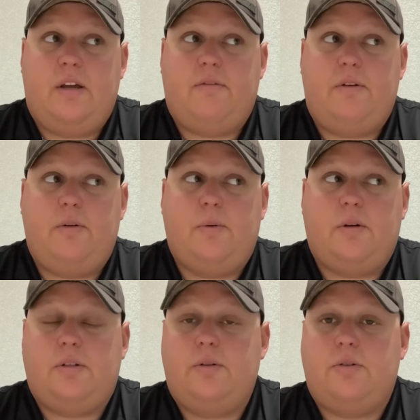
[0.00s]
you
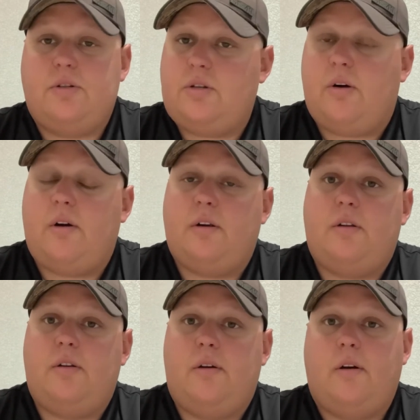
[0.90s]
were to start
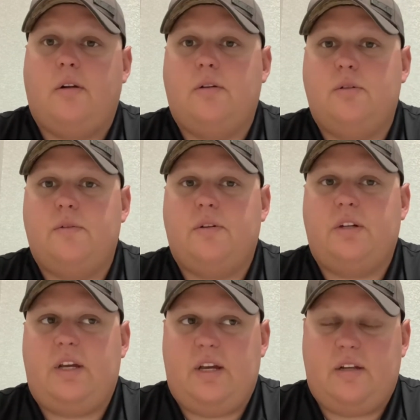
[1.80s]
all over
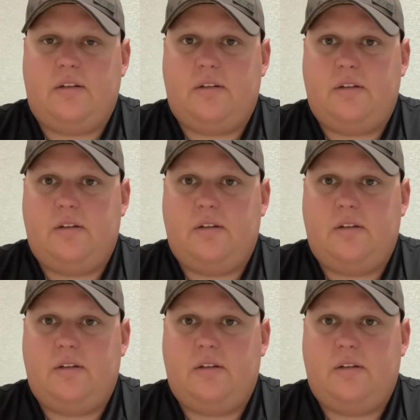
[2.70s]
again